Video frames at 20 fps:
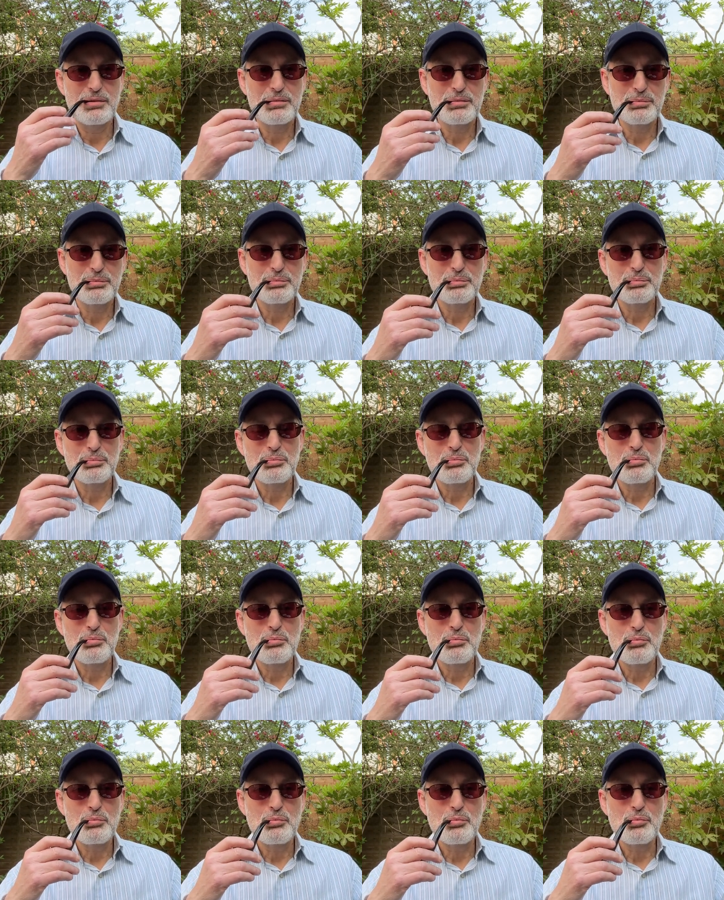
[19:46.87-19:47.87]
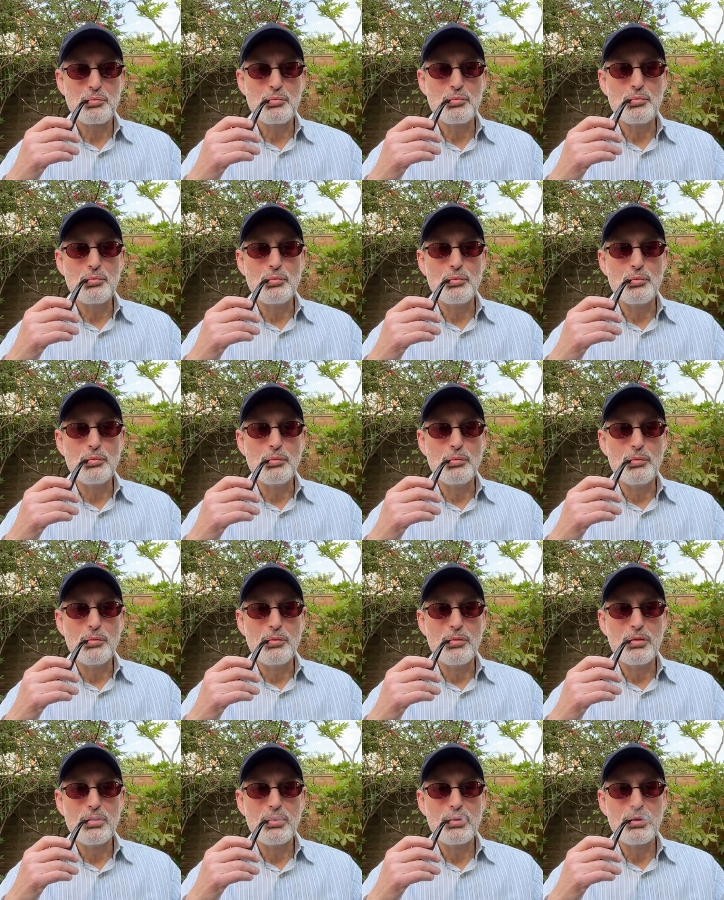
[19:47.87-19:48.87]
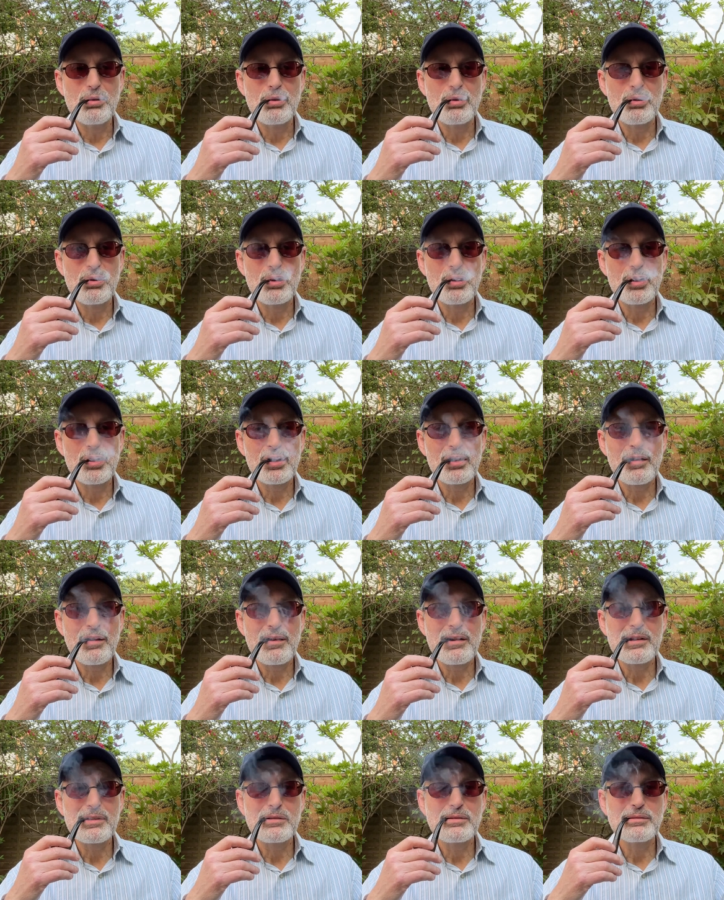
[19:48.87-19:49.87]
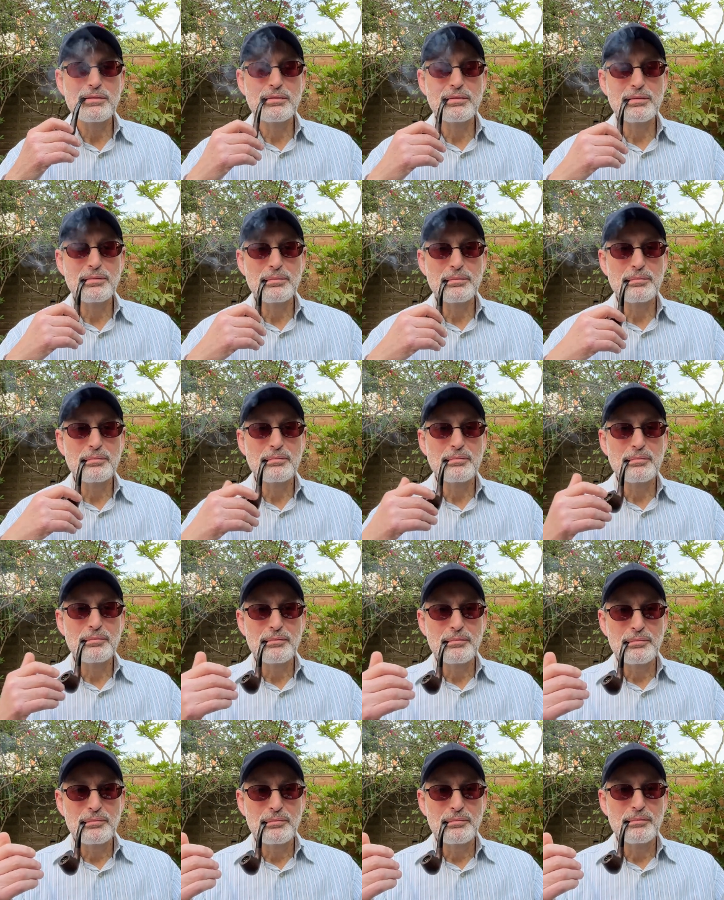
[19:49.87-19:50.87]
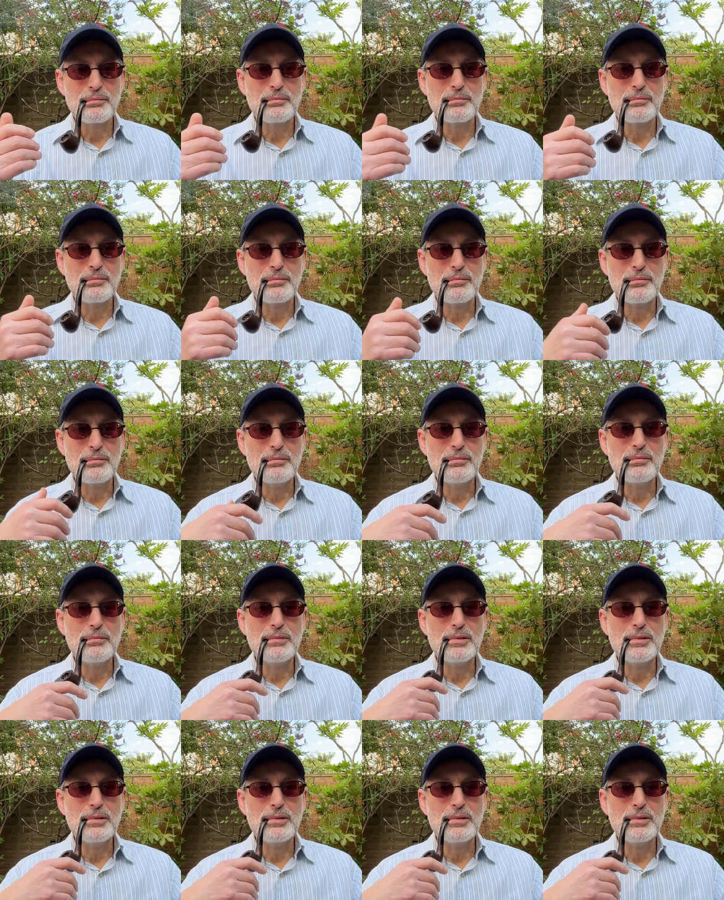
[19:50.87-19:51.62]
Nothing is said.